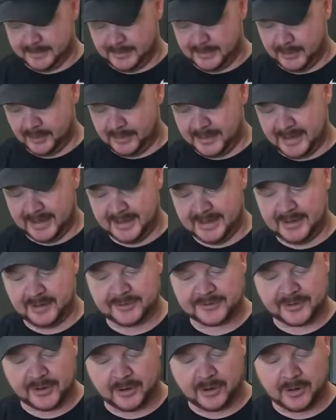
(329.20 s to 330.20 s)
Okay,
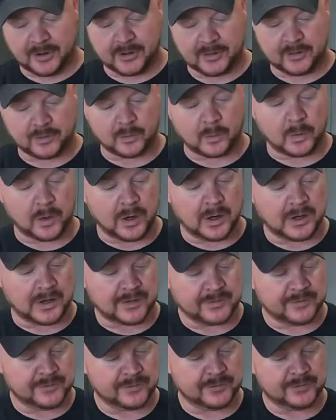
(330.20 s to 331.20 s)
here's our
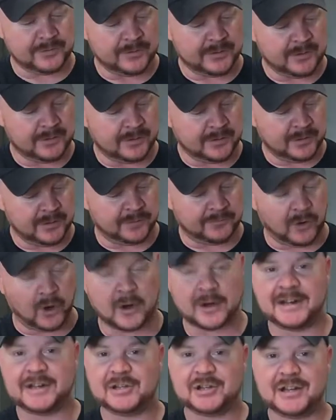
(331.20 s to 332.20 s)
raw
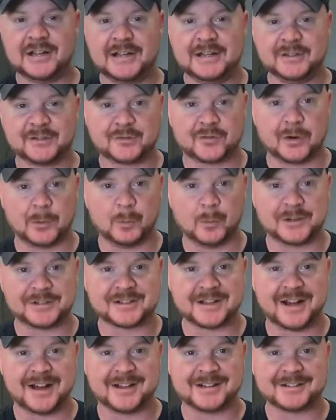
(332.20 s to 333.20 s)
Havarti cheese from
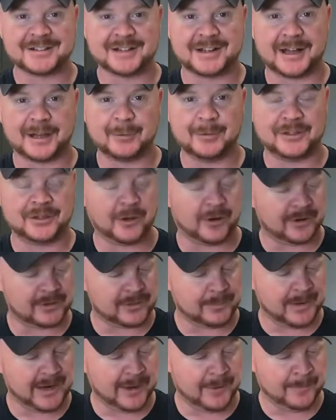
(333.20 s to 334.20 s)
Wisconsin, like we talked
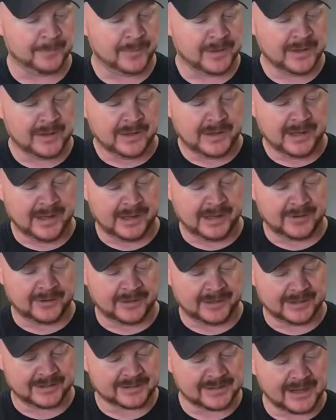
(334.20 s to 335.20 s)
about. And
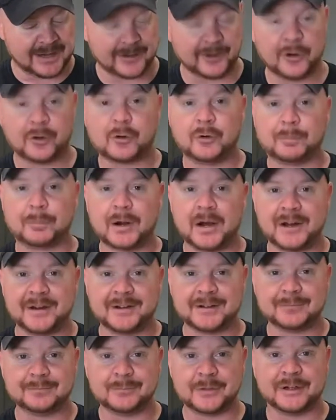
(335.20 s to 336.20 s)
it's not a local
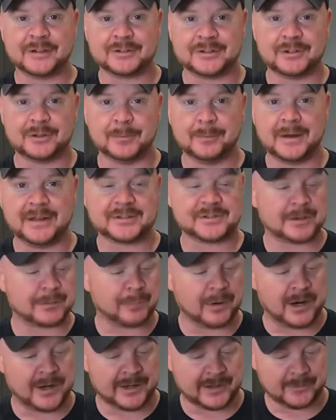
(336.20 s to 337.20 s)
product, but it's a domestic
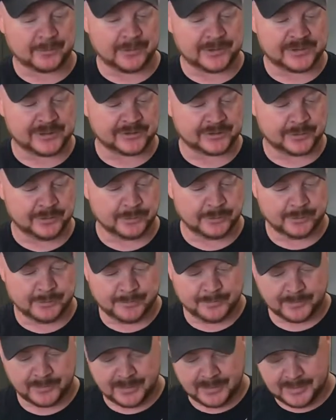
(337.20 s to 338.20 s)
product, which is cool.
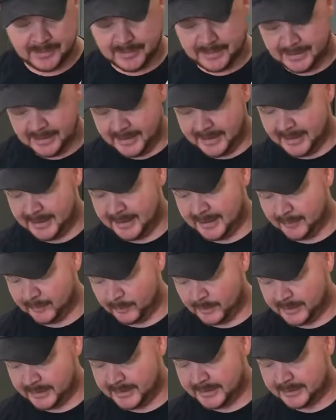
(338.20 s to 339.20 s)
And
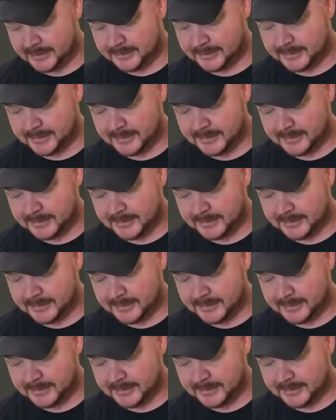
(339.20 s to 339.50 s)
we're gonna